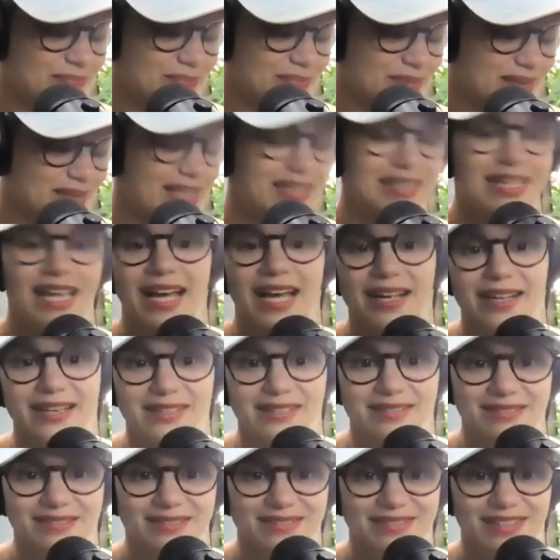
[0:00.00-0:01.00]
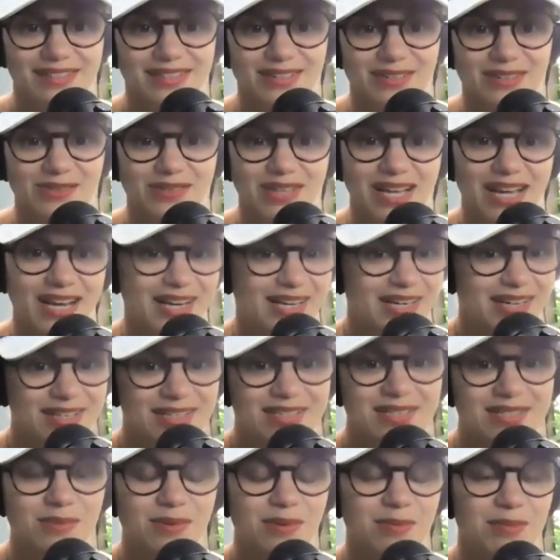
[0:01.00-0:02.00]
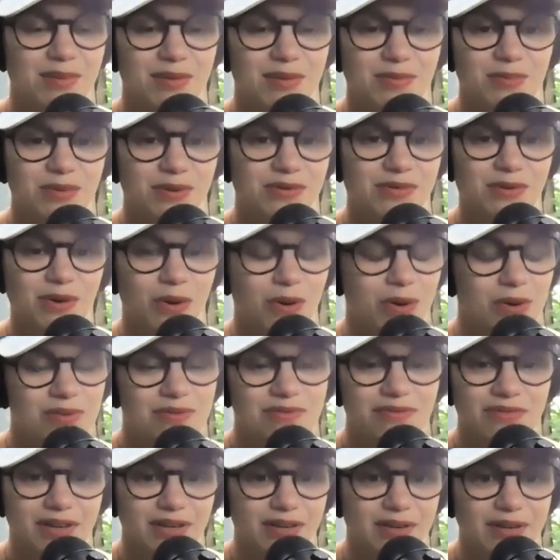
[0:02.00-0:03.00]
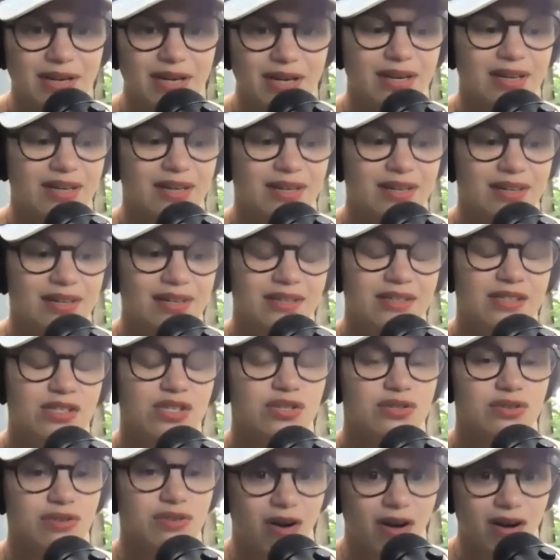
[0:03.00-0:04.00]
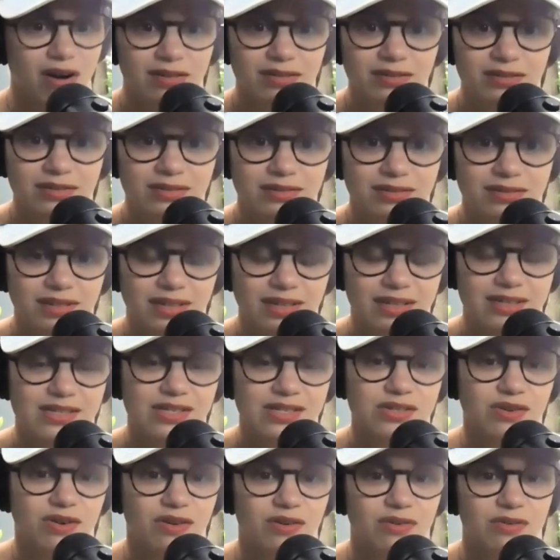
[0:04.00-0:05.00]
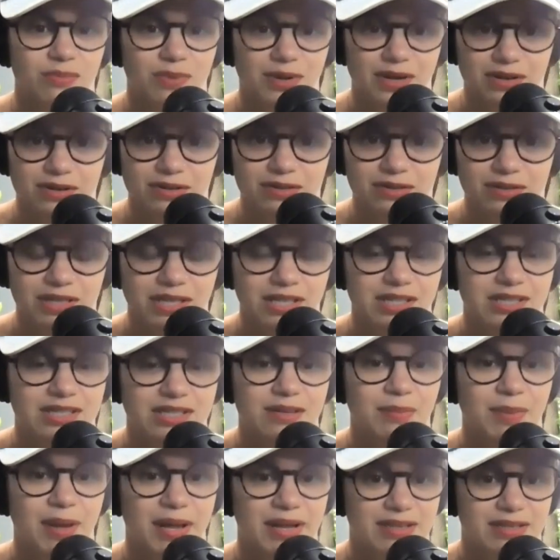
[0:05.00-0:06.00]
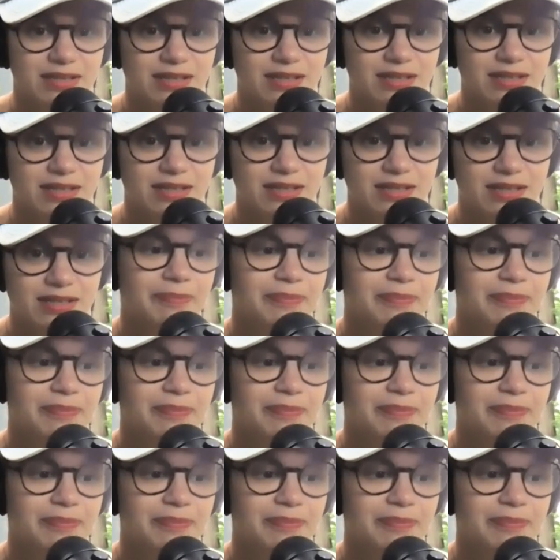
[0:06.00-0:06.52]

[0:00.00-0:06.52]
in Latin, Latinx women. We're all very strong and strong-willed and independent.